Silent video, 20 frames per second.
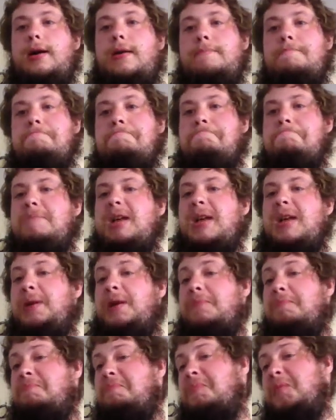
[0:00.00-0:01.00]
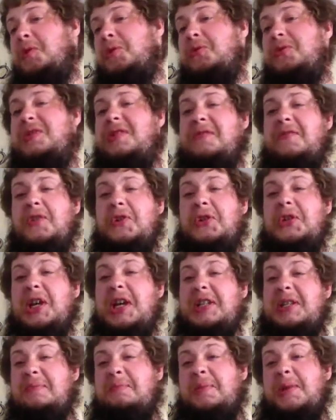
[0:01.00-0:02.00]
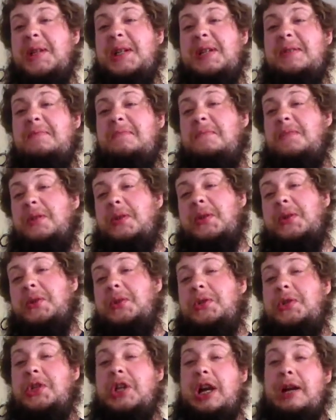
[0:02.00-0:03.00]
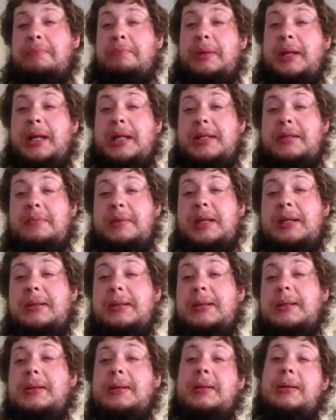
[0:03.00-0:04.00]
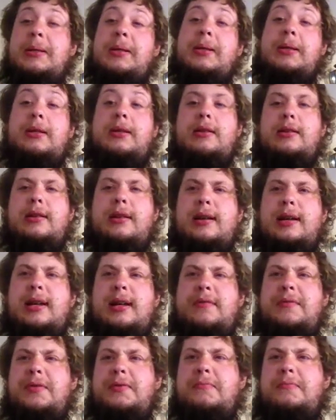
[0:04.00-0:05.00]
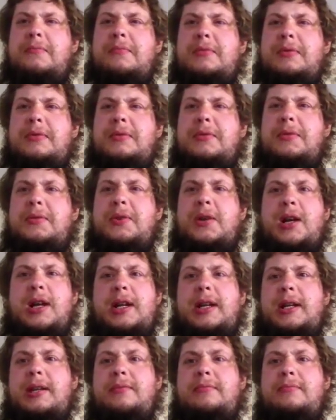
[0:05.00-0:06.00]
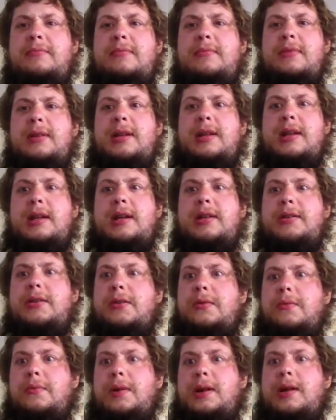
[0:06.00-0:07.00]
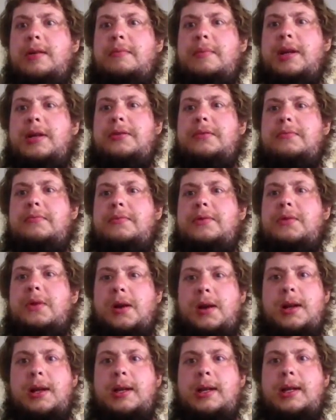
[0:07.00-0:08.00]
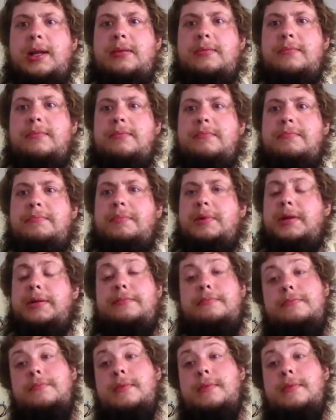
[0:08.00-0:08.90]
Maybe a moose if you're desperate with good shot placement. I haven't tried it, and I don't recommend trying it. But,